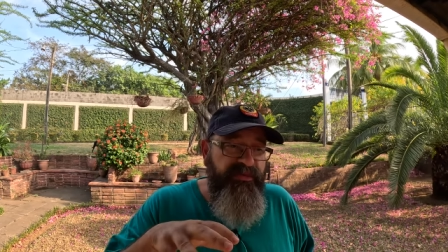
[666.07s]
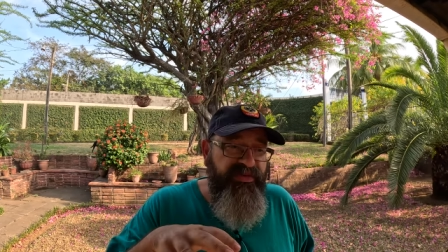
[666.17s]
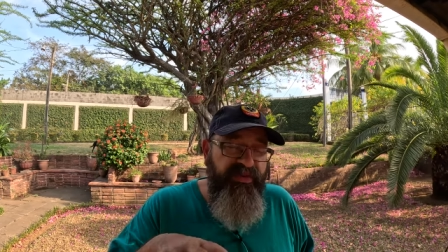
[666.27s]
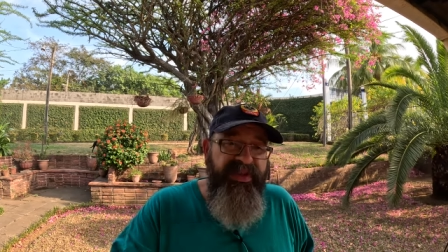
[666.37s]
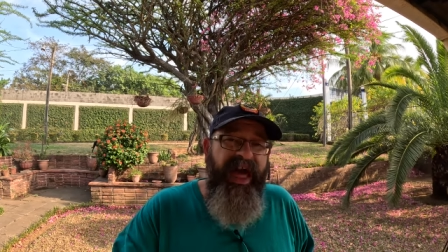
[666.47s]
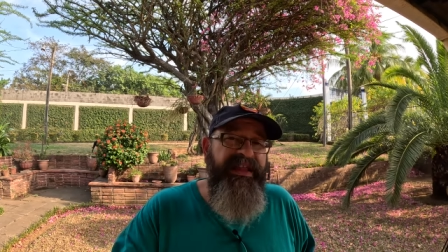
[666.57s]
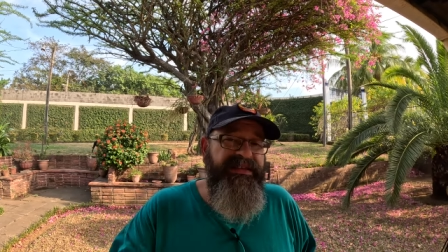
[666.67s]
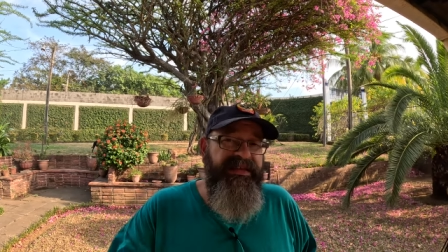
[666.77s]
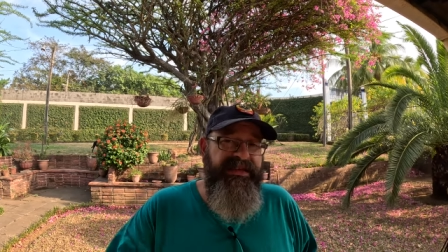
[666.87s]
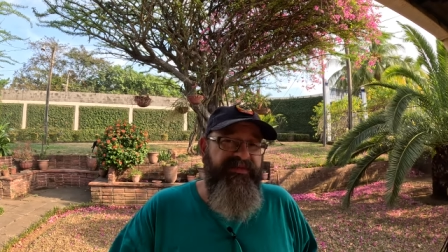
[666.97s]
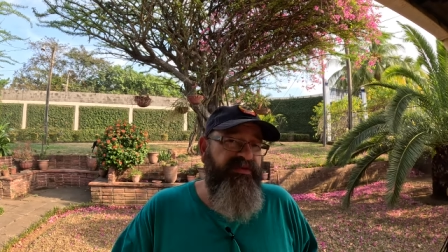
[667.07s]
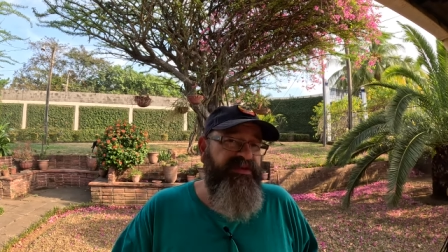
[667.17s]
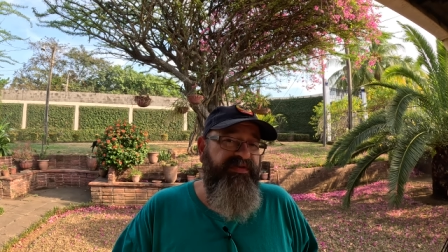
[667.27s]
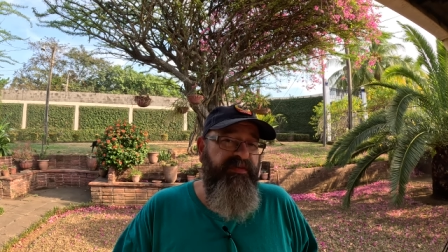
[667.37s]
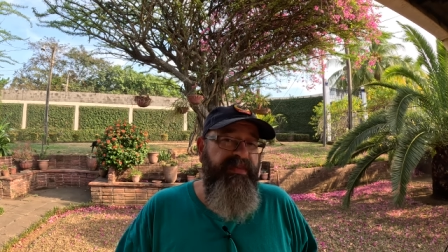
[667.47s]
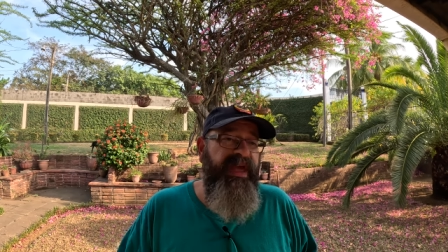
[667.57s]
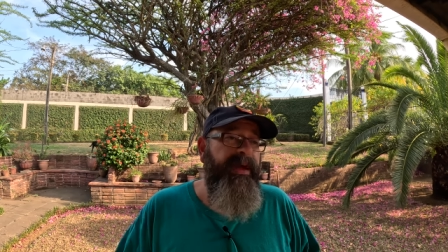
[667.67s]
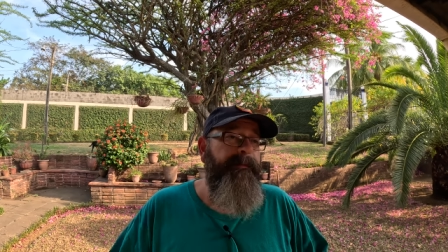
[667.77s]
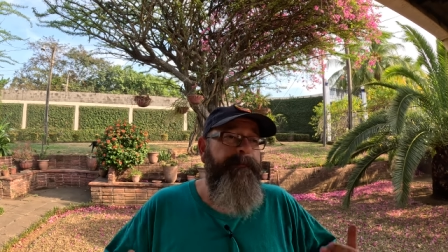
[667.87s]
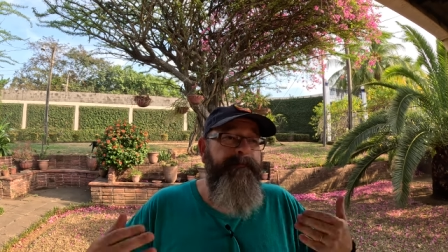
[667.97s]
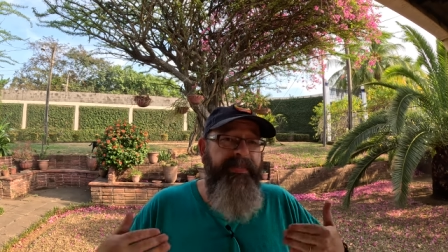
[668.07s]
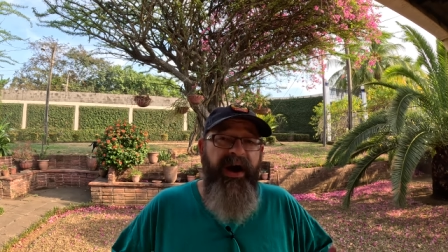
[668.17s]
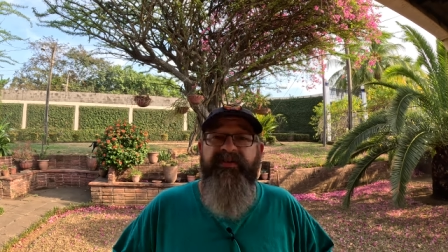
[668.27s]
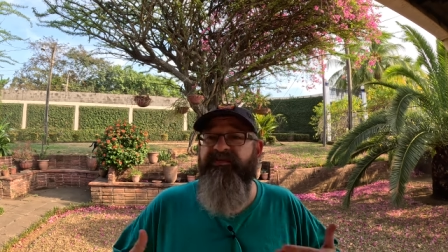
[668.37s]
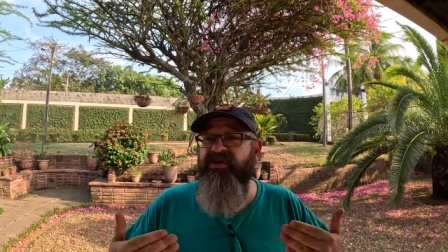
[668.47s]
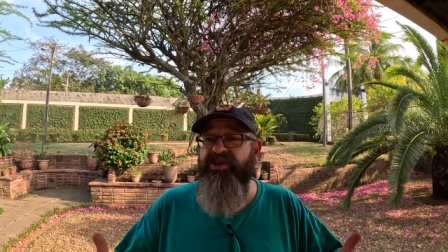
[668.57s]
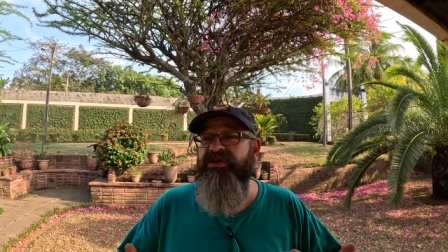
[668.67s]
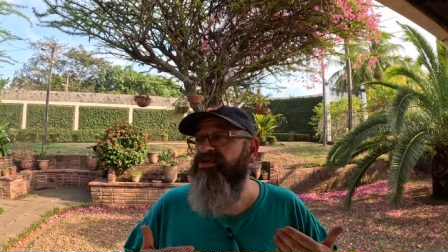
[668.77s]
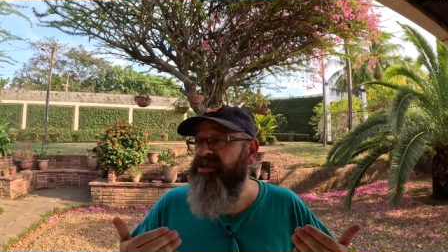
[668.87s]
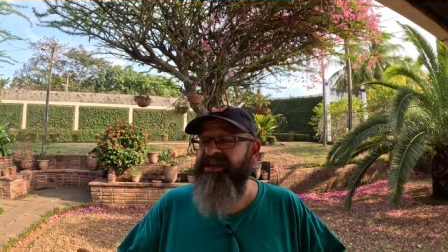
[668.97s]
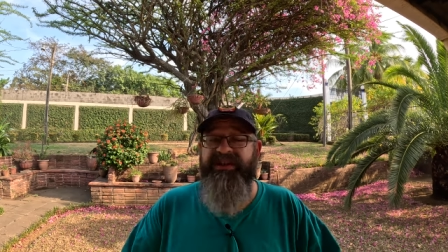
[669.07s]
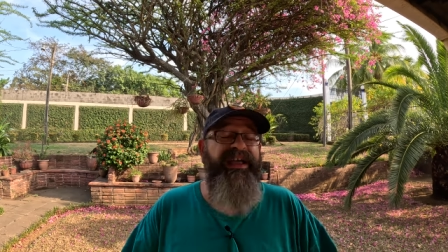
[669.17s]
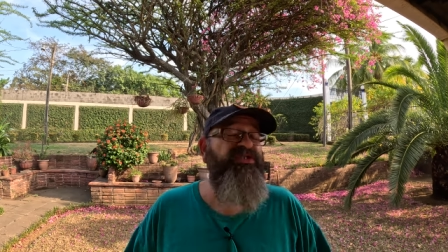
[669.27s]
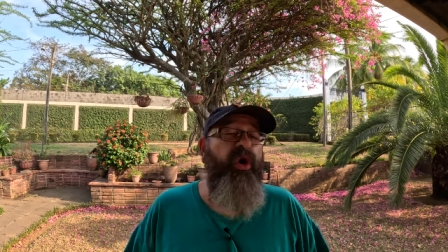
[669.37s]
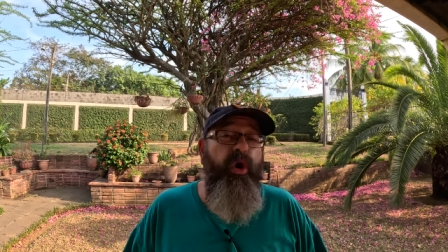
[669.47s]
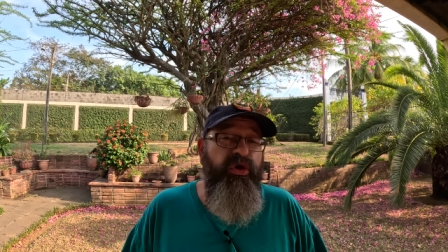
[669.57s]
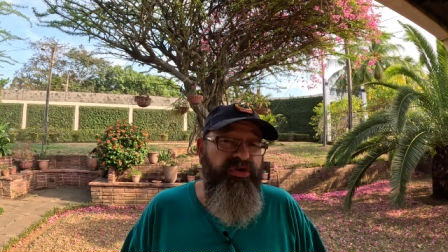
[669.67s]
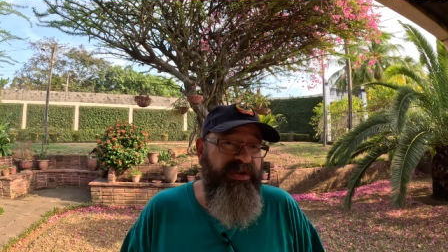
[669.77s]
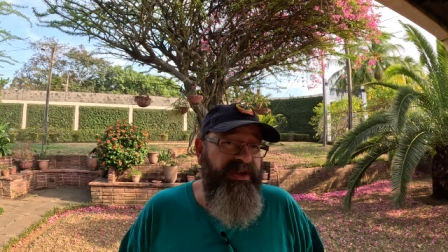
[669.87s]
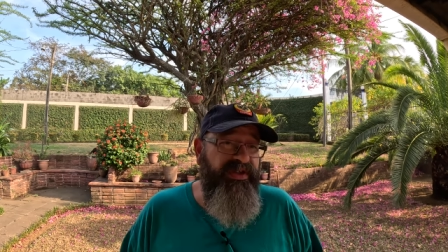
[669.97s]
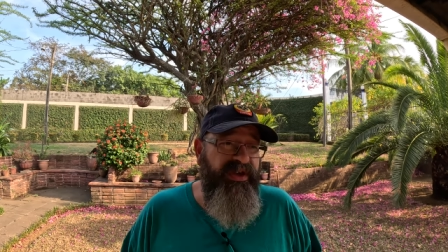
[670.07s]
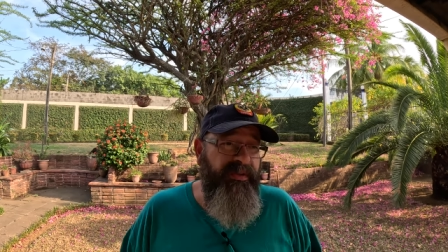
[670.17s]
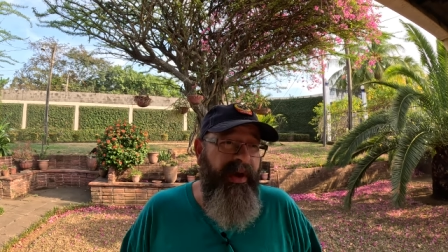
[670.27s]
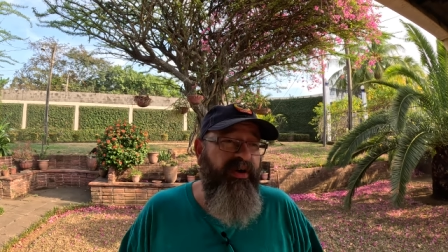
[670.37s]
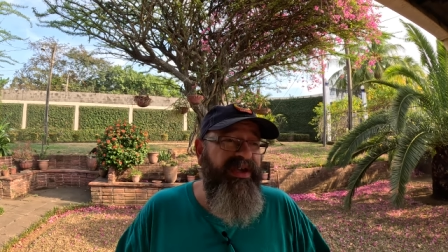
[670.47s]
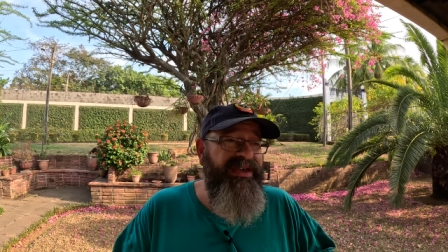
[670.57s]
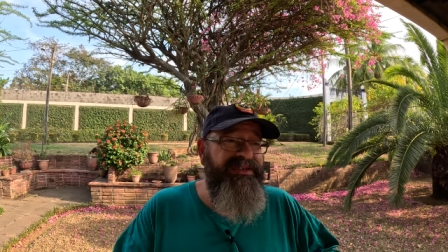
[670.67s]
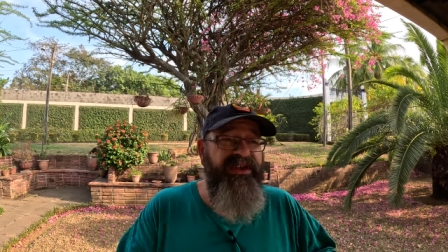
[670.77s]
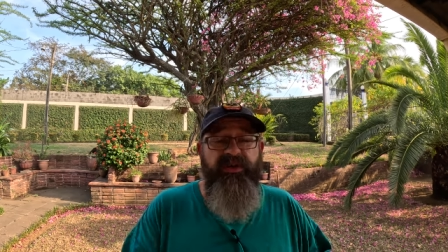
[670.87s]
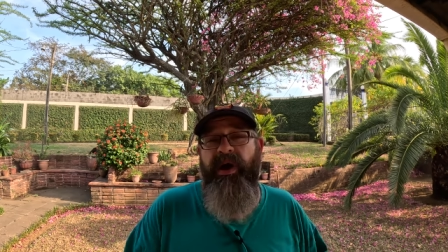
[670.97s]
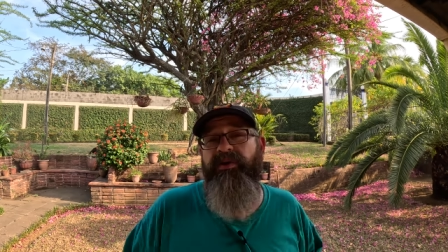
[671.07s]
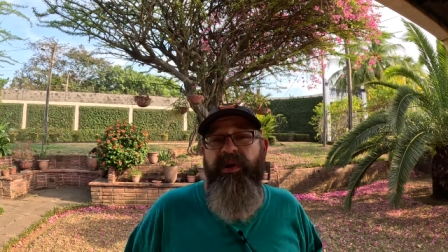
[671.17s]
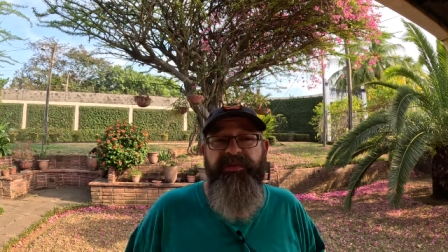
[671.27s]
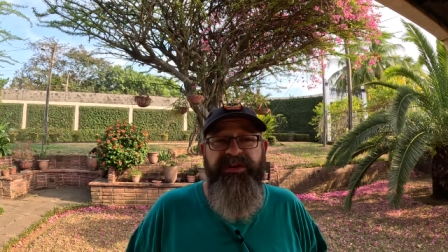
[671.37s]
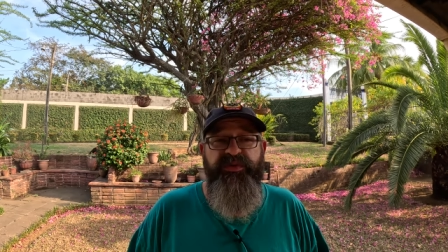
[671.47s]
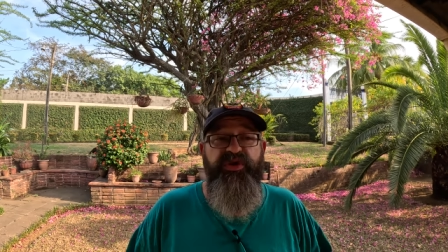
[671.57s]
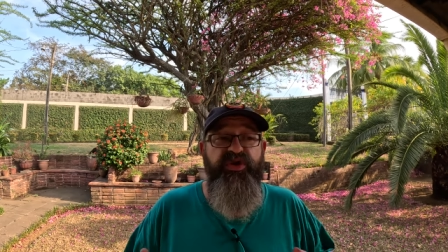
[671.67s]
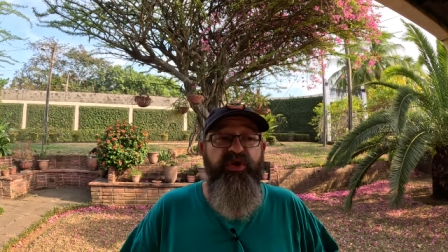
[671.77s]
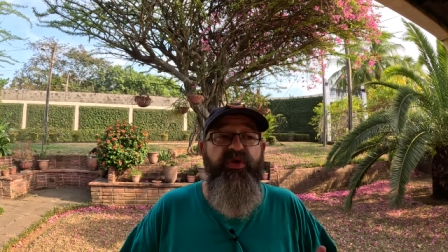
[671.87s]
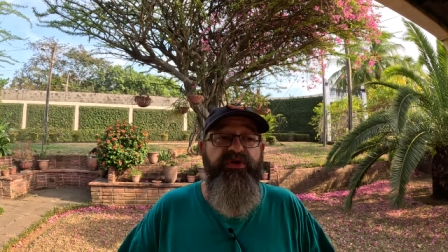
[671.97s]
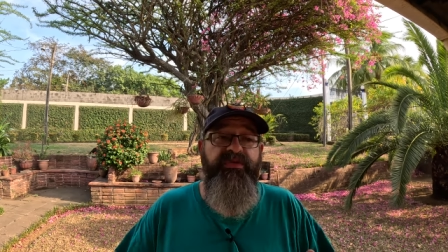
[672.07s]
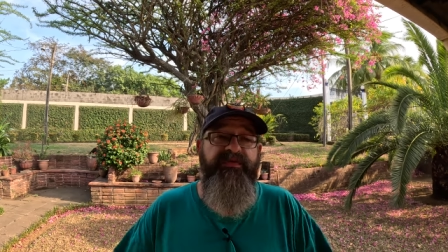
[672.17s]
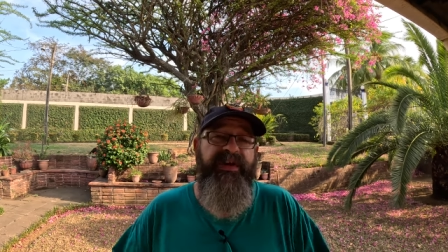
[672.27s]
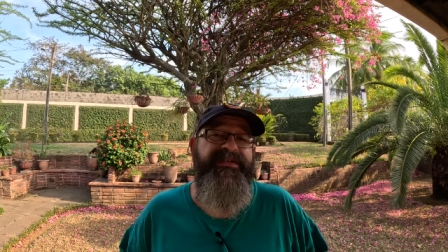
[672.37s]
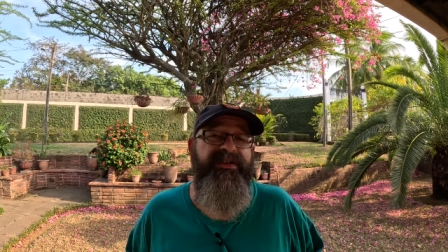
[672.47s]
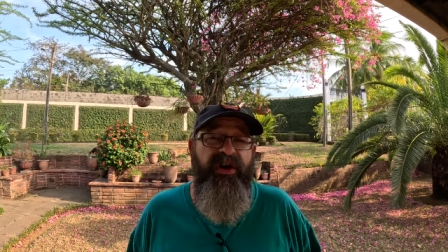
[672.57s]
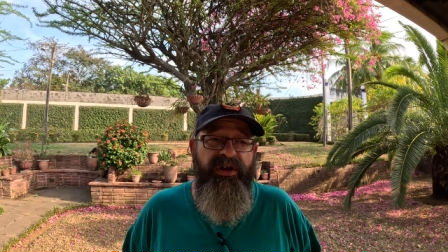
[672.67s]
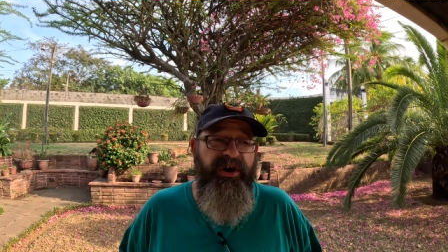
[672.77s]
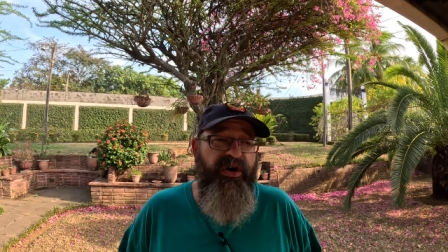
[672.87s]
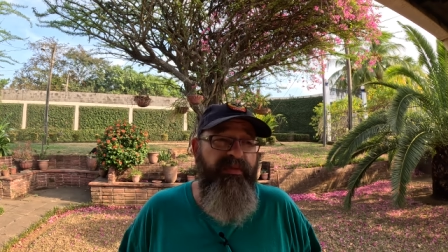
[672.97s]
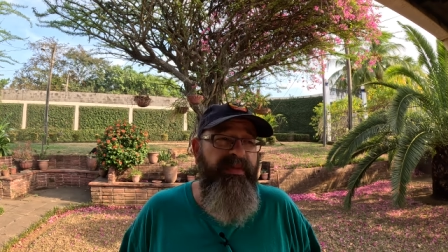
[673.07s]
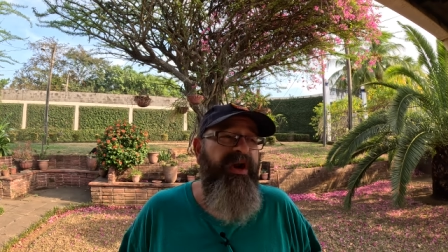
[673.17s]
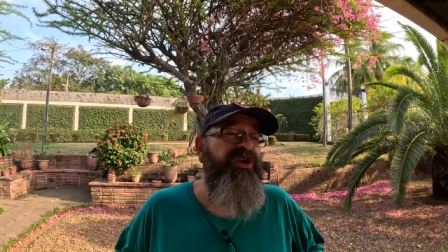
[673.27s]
So that's the difference for me. But for you, you need, that's all you need to think about. Is Nicaragua a place where you're going to invest and call it home?